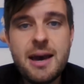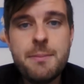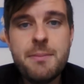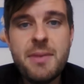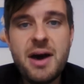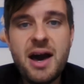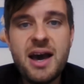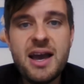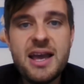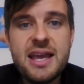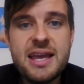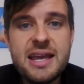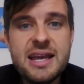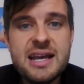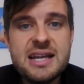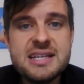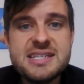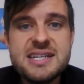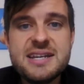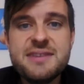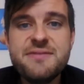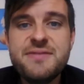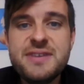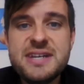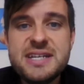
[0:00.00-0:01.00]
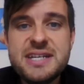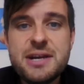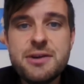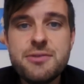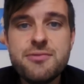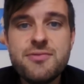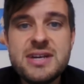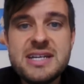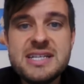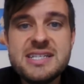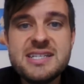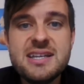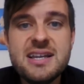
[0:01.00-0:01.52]
I did a video
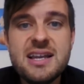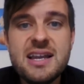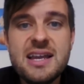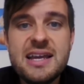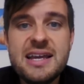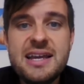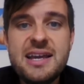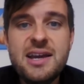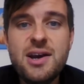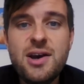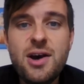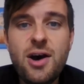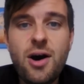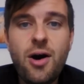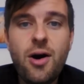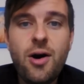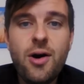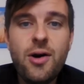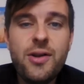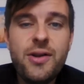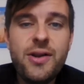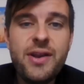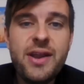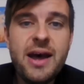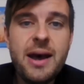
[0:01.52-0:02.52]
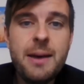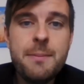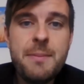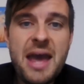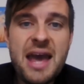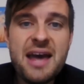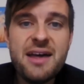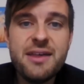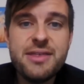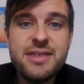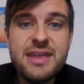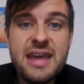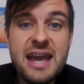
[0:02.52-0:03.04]
recently on
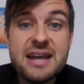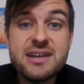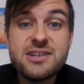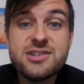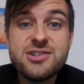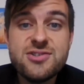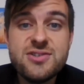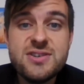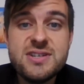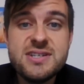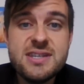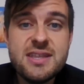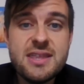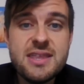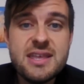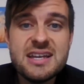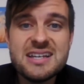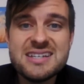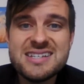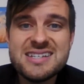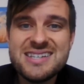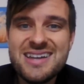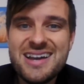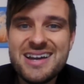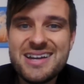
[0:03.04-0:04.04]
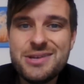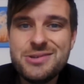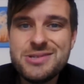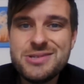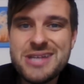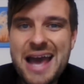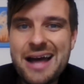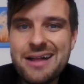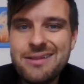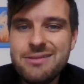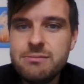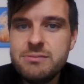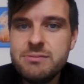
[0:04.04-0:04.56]
healthy extras and things, and I use
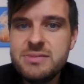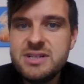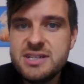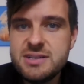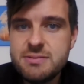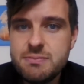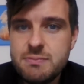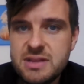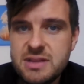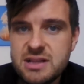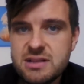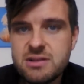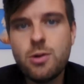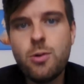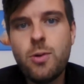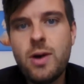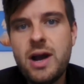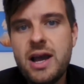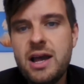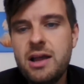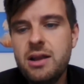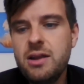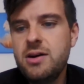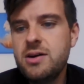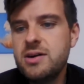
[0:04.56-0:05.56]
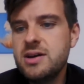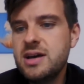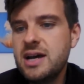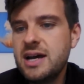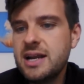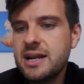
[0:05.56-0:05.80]
almond milk quite a lot,